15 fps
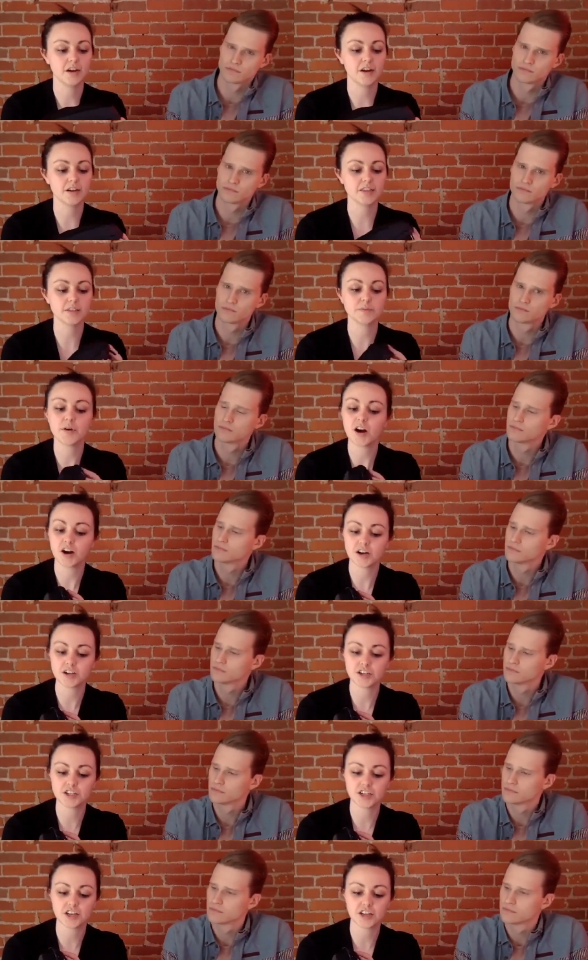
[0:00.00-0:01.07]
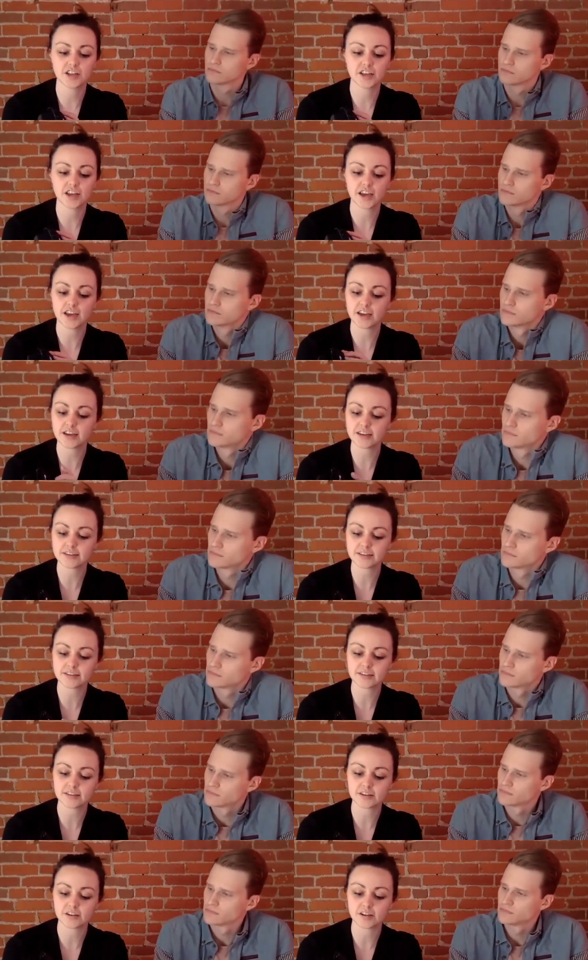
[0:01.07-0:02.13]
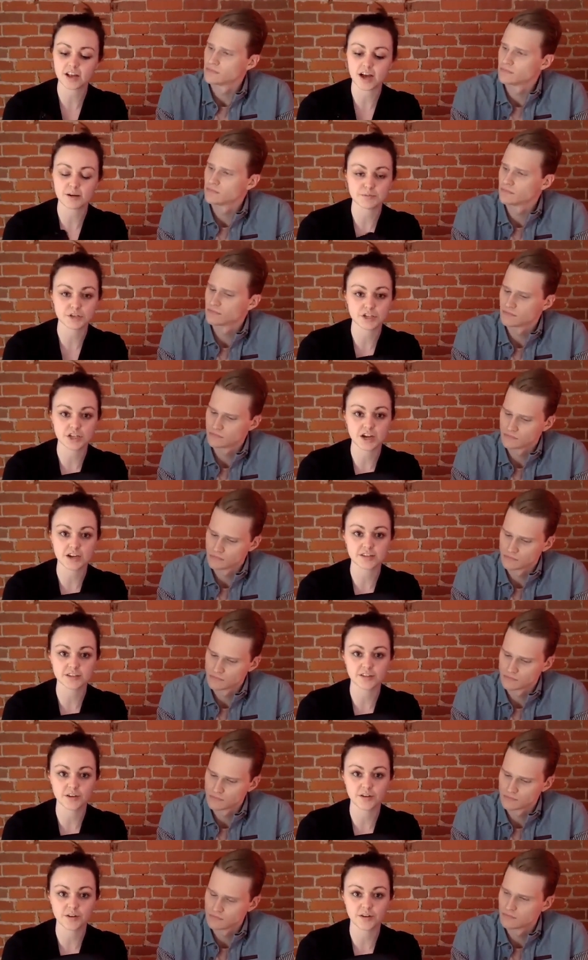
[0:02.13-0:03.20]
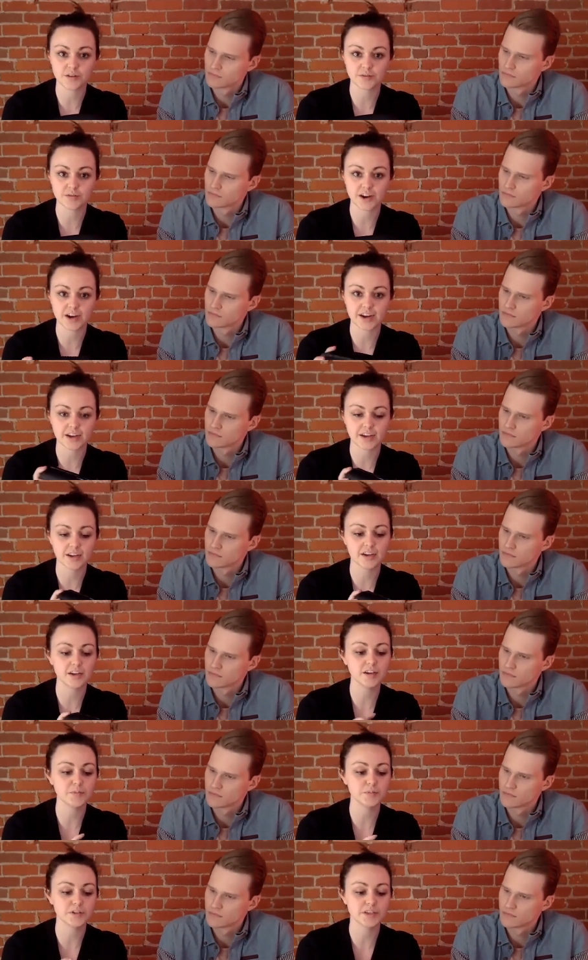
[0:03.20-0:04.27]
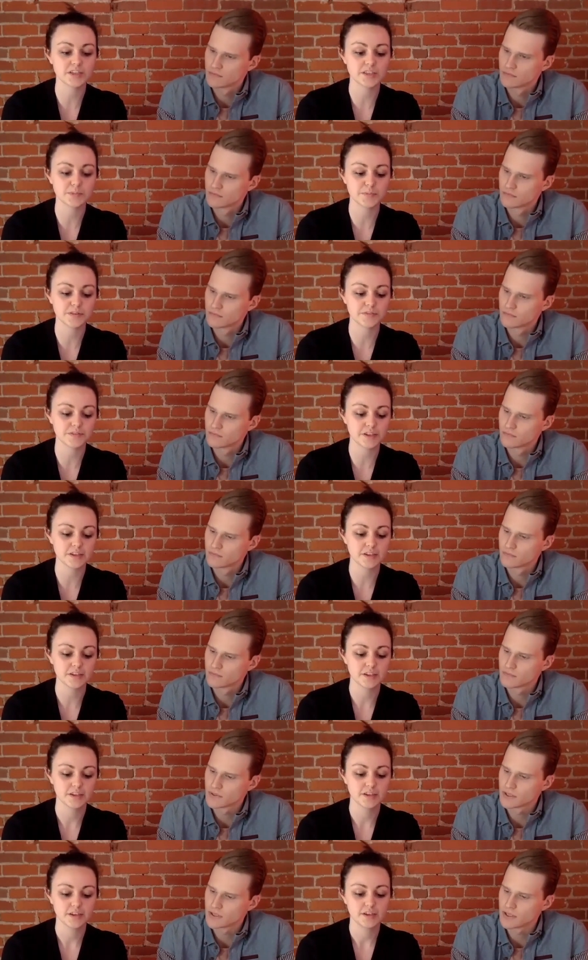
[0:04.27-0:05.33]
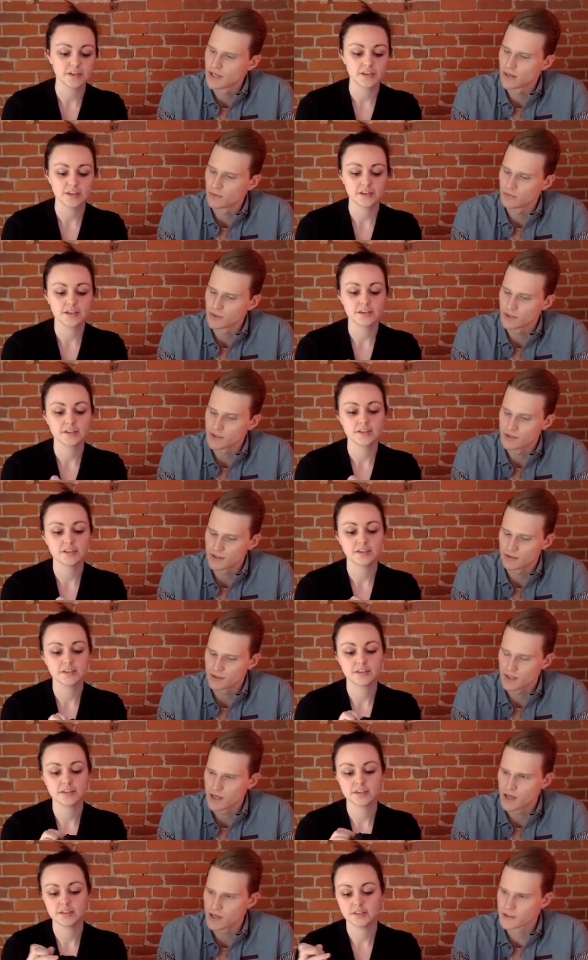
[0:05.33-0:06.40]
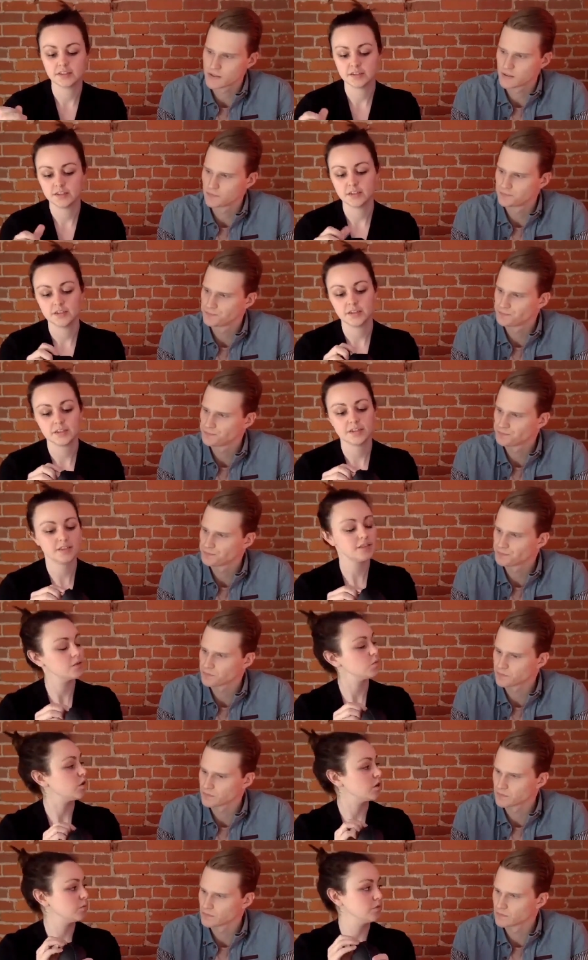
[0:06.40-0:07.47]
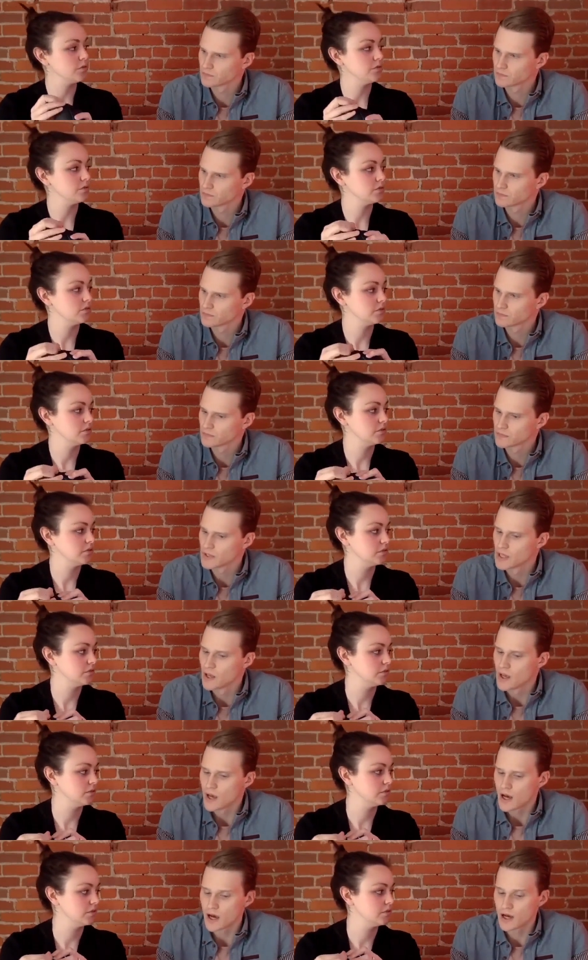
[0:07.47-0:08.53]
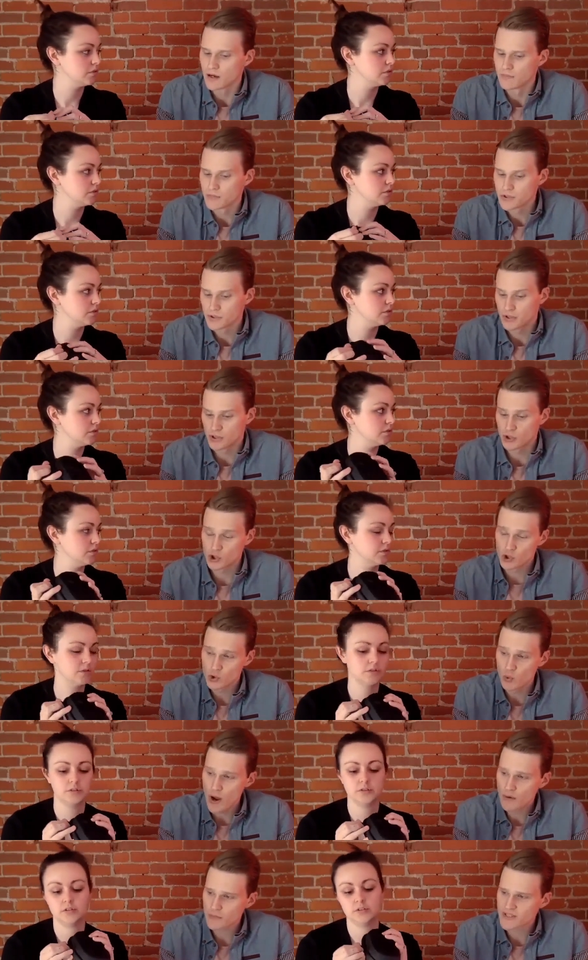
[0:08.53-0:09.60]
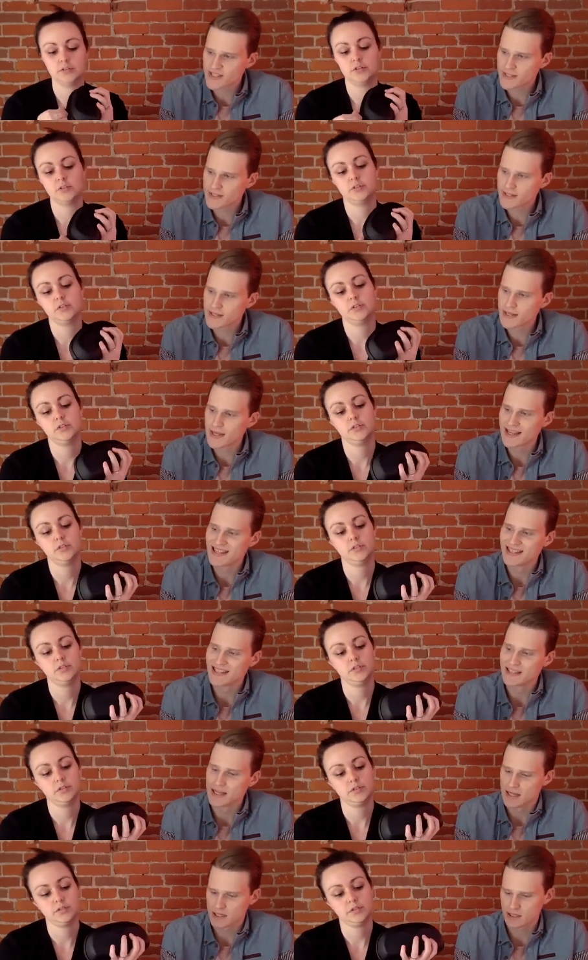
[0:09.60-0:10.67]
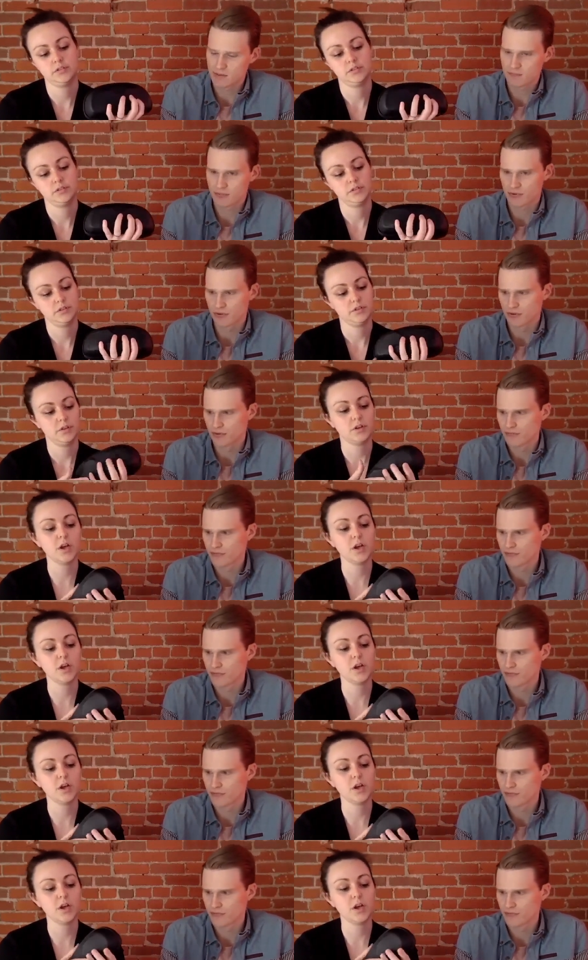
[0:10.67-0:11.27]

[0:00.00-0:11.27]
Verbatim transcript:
Speaker 1: awesome hard shell case, little OptiShokz logo right here, pretty spiffy.
Speaker 2: Yeah, really solid case.
Speaker 1: Is this waterproof?
Speaker 2: So they're sweat resistant and dust proof.